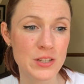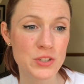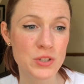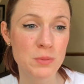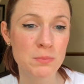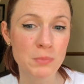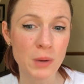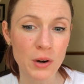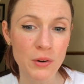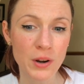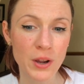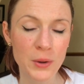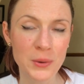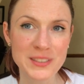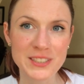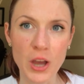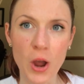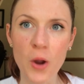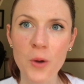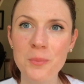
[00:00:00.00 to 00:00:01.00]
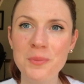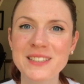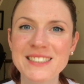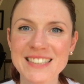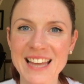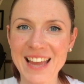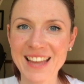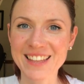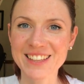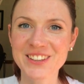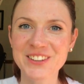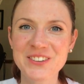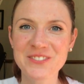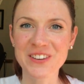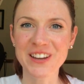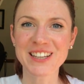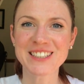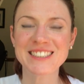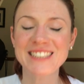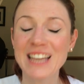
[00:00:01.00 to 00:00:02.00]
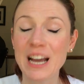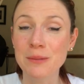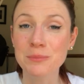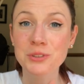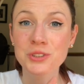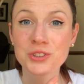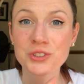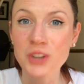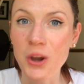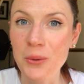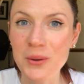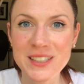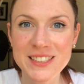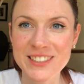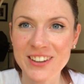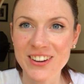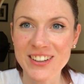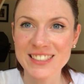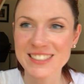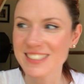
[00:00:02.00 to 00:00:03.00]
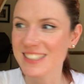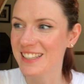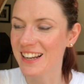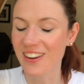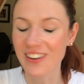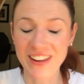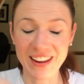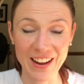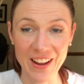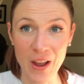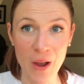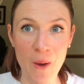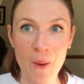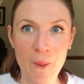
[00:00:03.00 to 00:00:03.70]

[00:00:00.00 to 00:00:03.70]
Tomorrow is open day at university. I'm so excited. Like,